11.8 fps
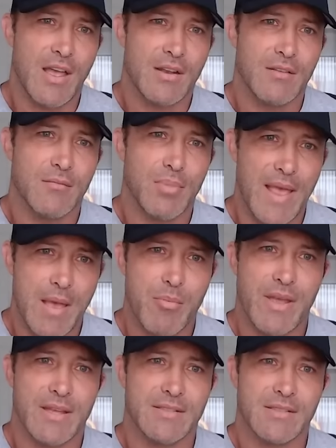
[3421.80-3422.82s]
diet,
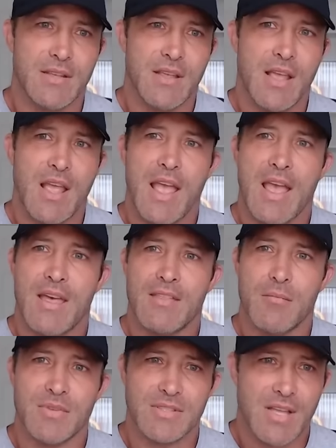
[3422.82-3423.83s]
plant-based.
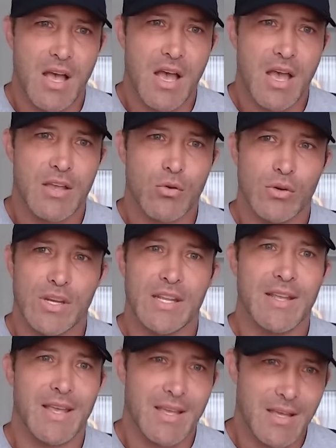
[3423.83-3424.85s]
And the Maasai who were
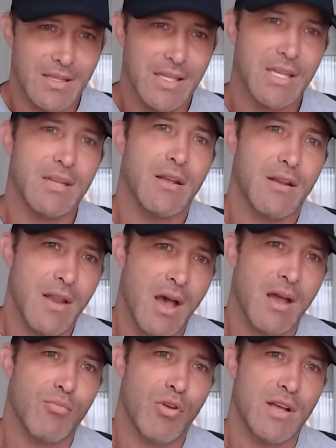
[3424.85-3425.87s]
eating a clean,
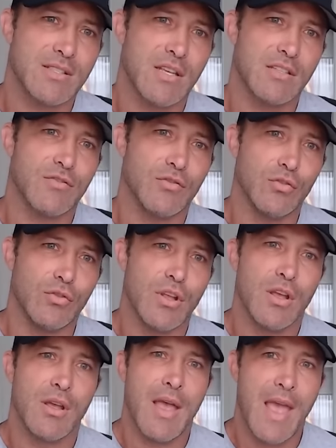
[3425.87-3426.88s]
non-processed food,
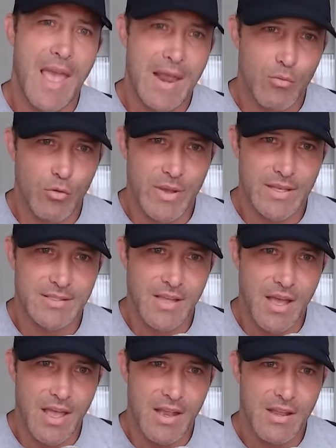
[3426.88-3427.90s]
animal-based
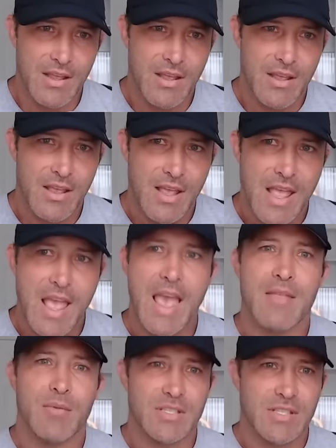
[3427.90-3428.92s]
diet.
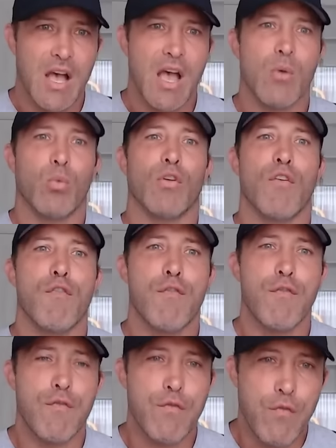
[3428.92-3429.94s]
And the Maasai were
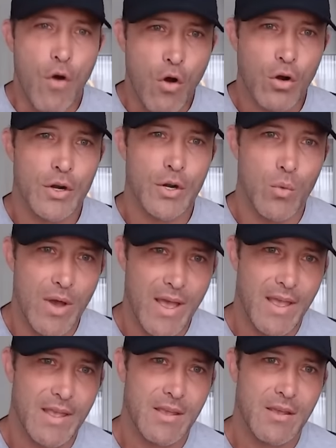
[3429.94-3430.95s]
far and
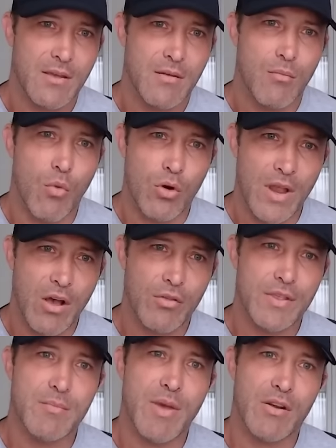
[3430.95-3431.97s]
away more
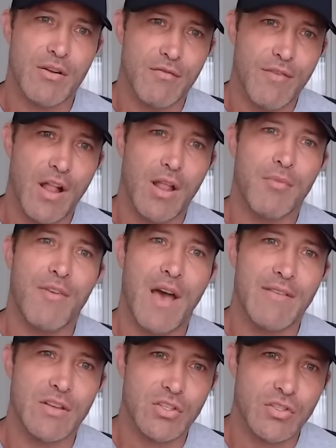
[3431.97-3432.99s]
healthy, better developed,
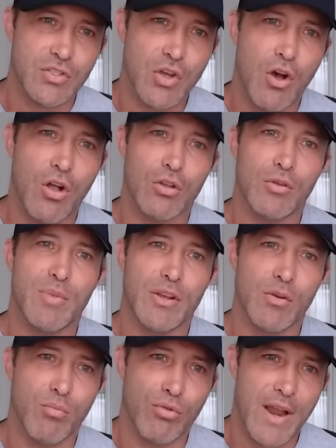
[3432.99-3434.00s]
5 inches taller,
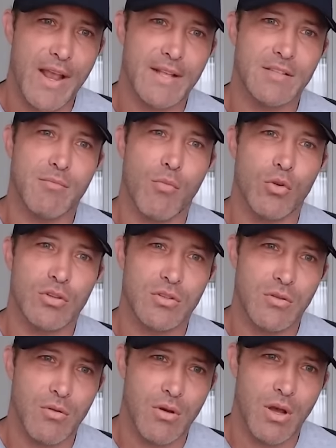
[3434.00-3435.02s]
bigger brains, more